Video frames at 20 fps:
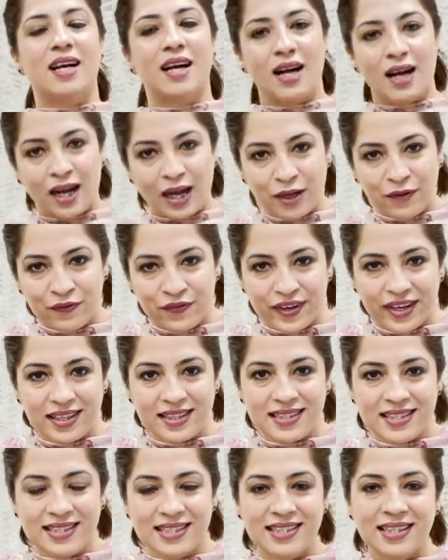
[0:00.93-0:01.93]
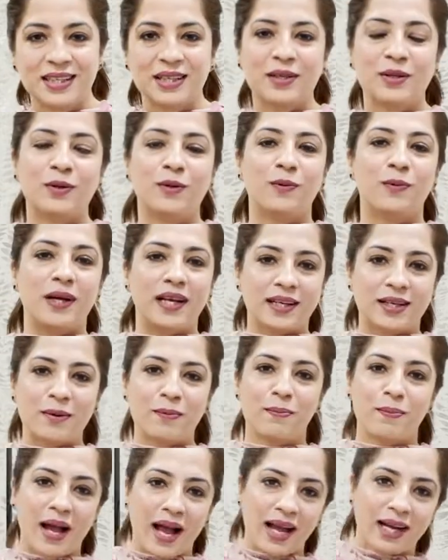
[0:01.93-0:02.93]
Hi friends,
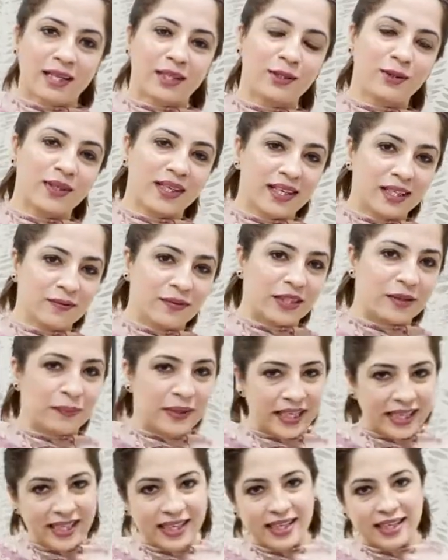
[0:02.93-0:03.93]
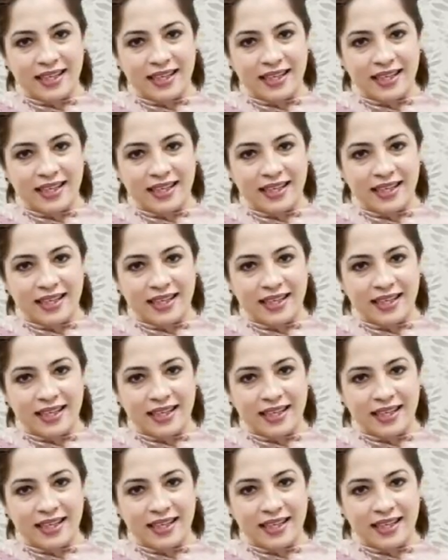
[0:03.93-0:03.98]
welcome back to Learn with me.